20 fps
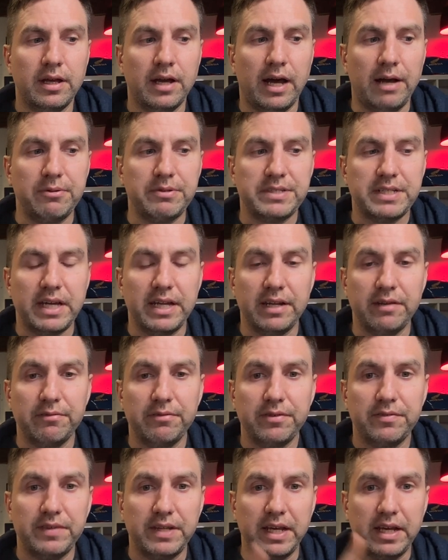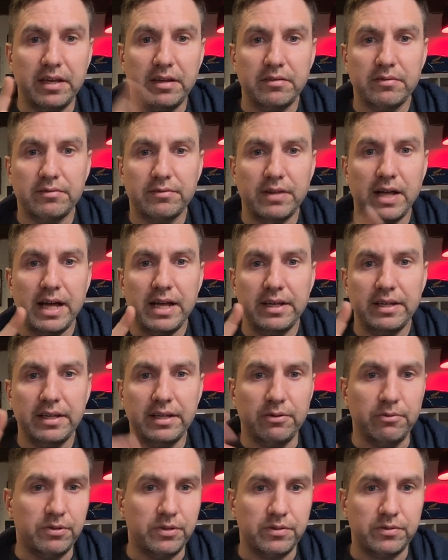I was skating 58 flat and
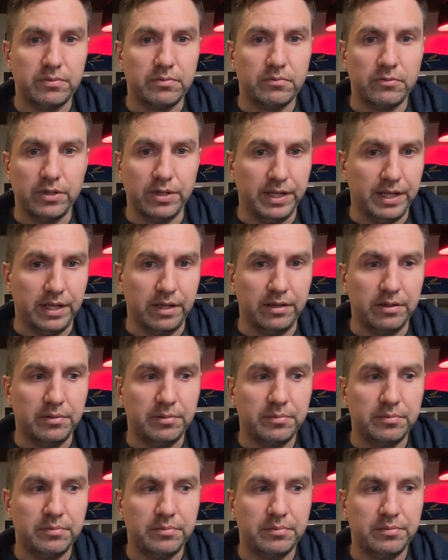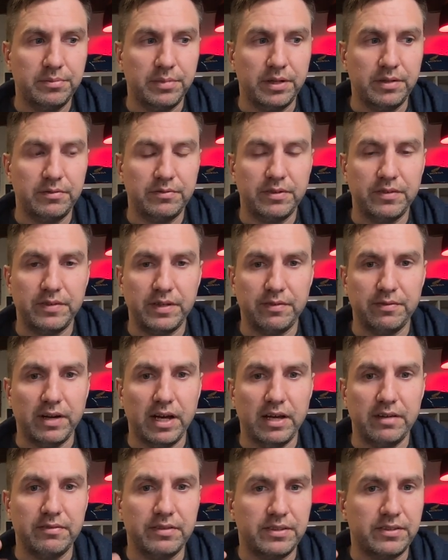it was really good, but
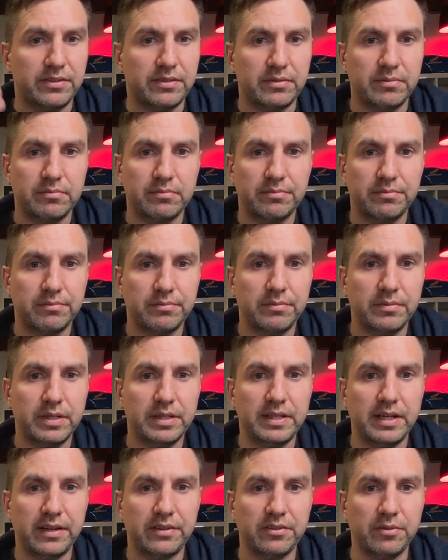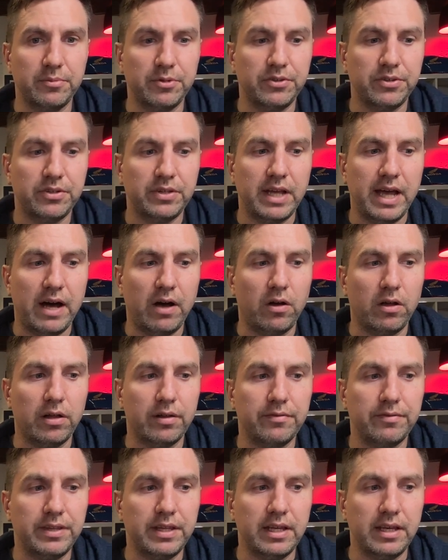55 takes almost all
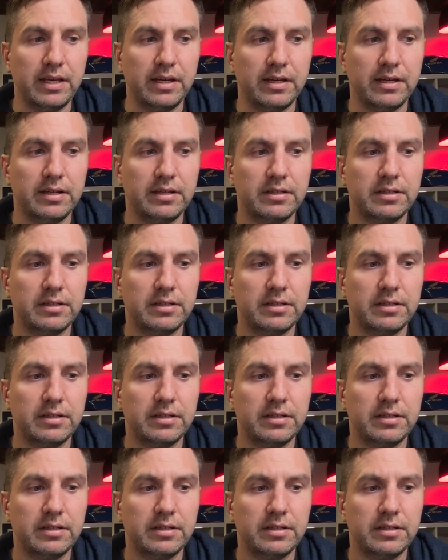of the